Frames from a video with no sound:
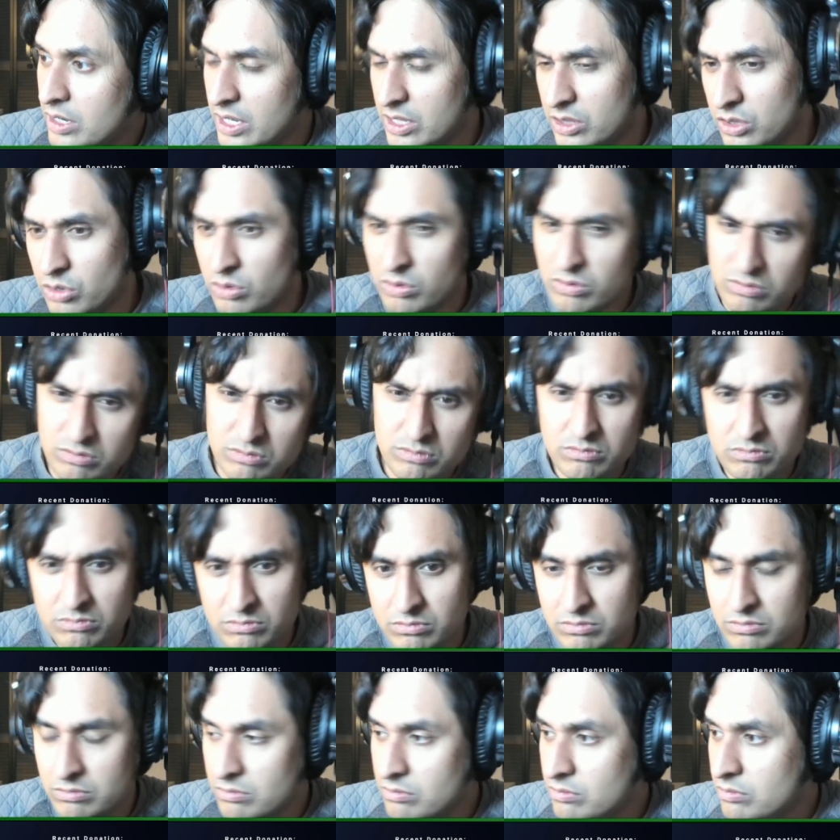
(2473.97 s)
Hindu,
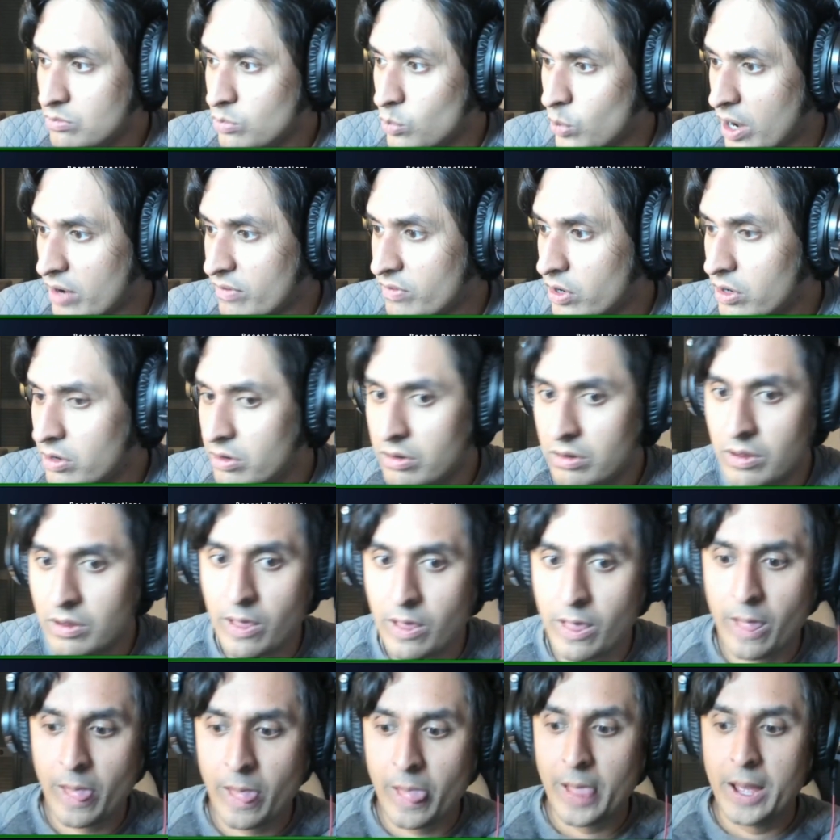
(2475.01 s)
whatever.
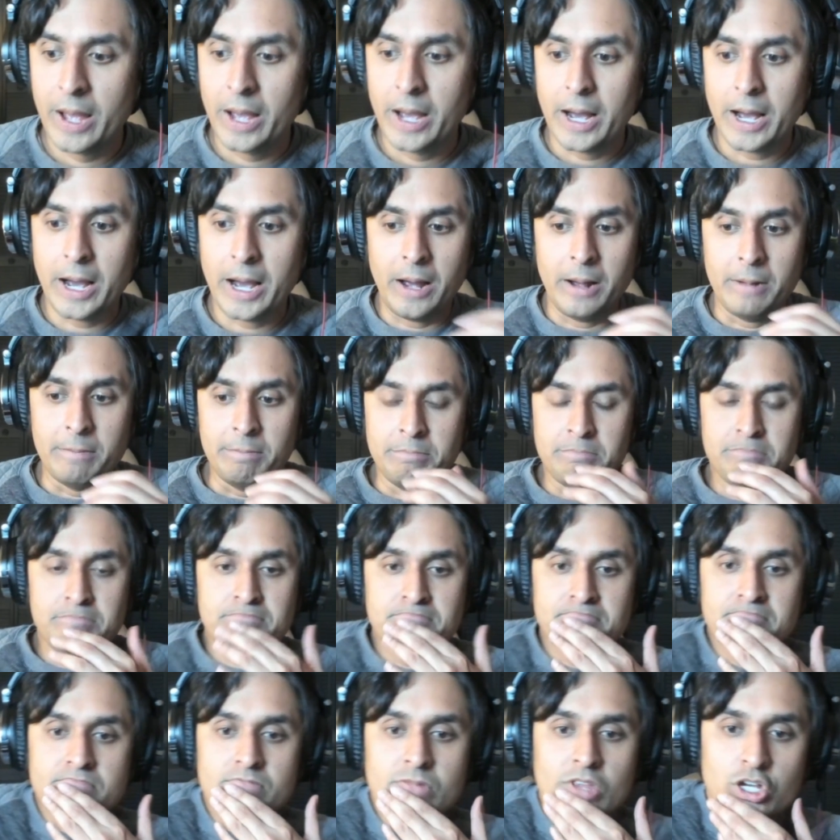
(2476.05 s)
Um,
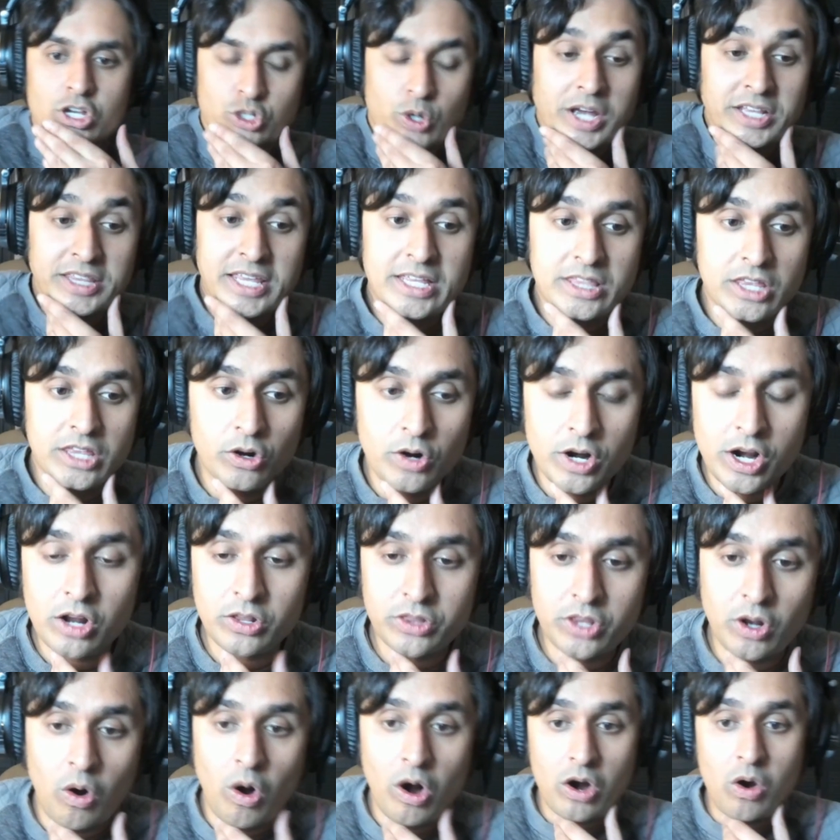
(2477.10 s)
so I think
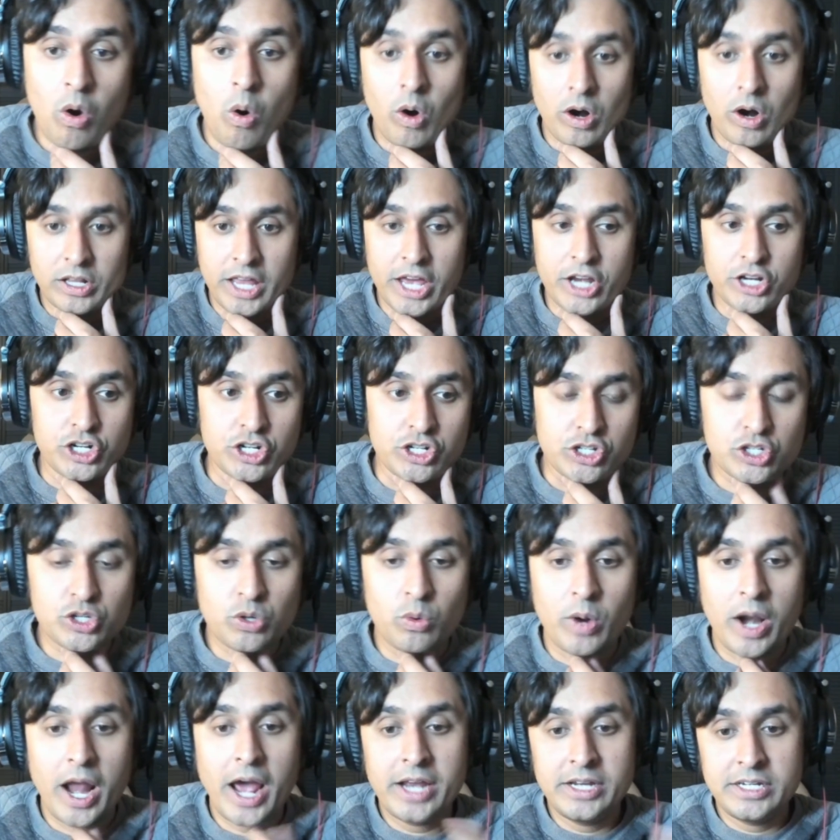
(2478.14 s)
there are, there are correlations.
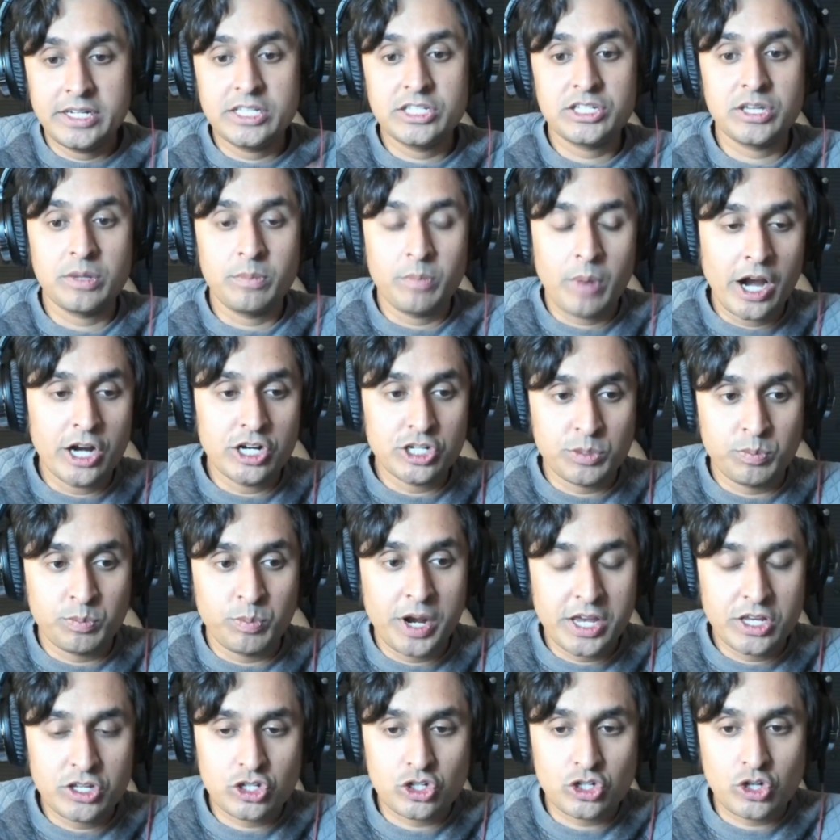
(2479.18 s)
So when I did some Myers
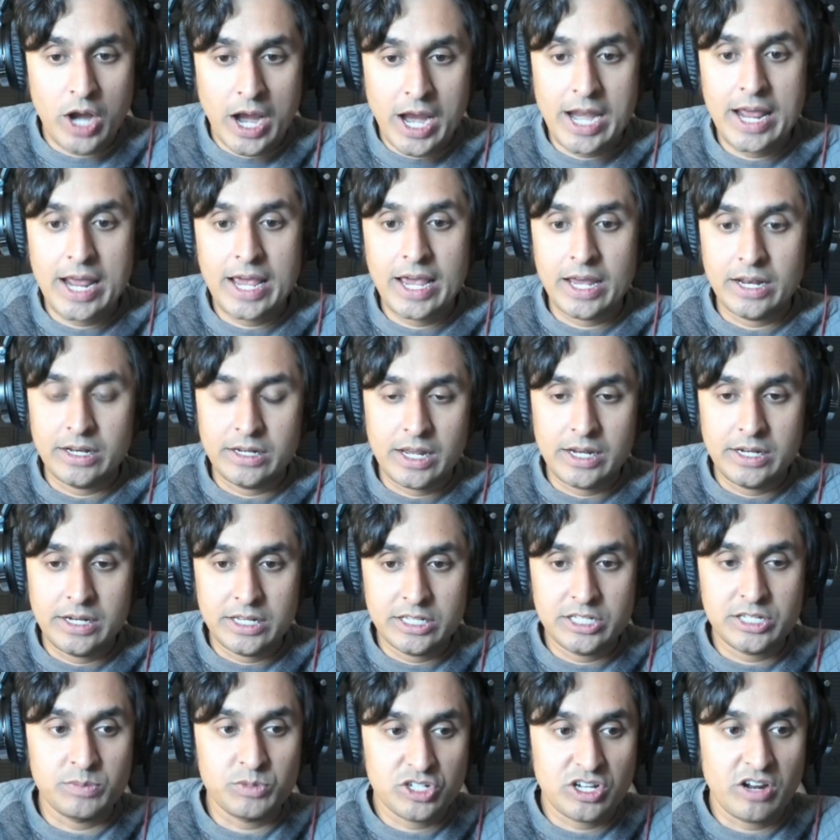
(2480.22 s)
Briggs training and, and
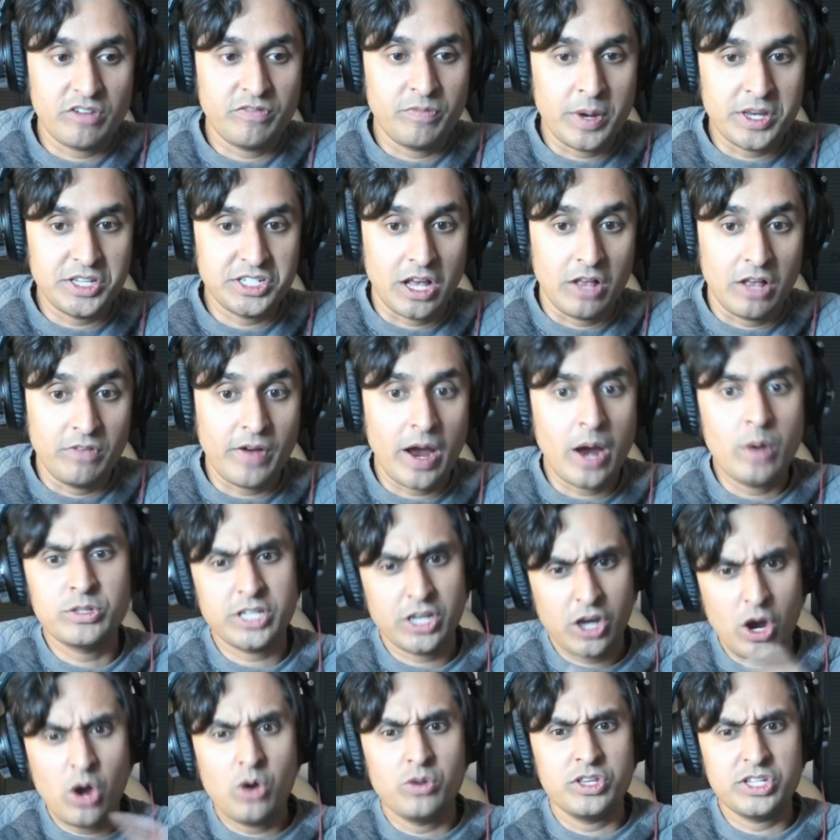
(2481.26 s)
did some stuff myself, I
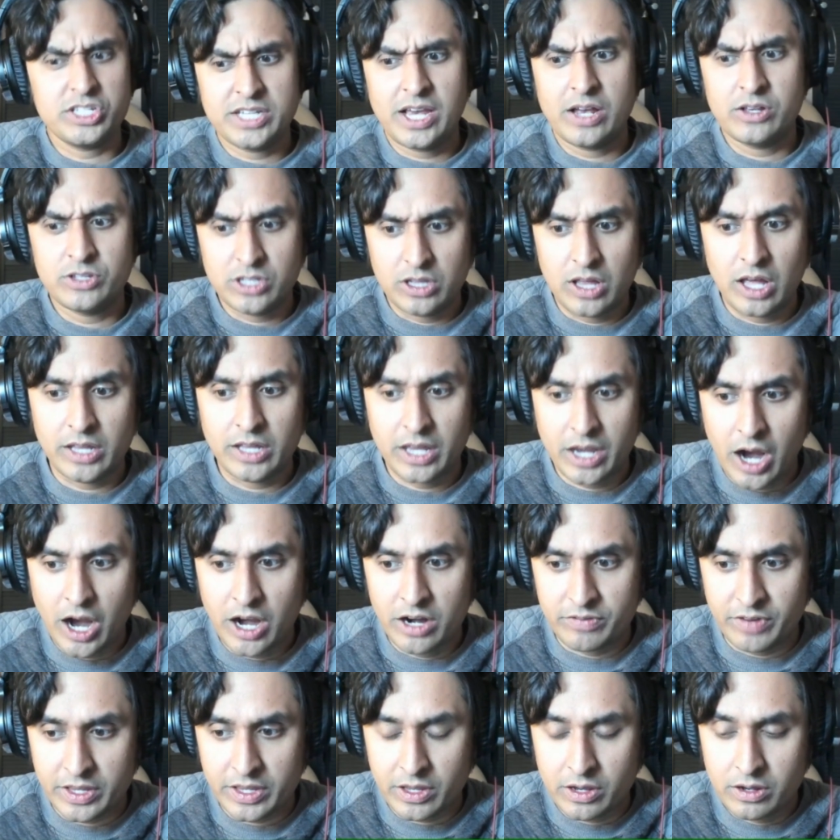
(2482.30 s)
was like, oh, this sounds a lot like
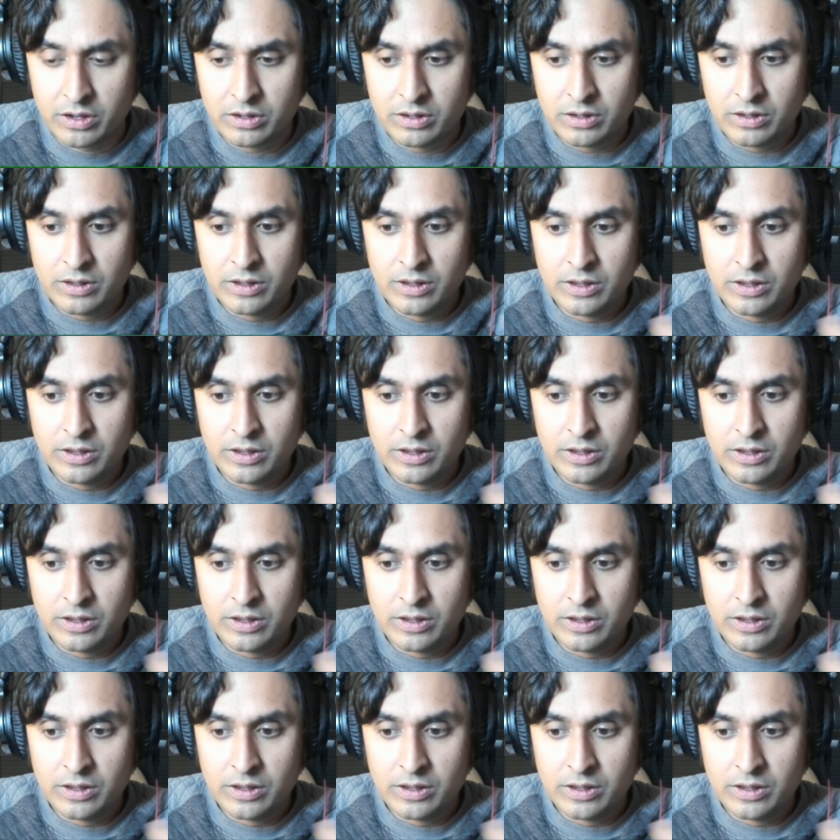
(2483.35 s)
Ayurveda.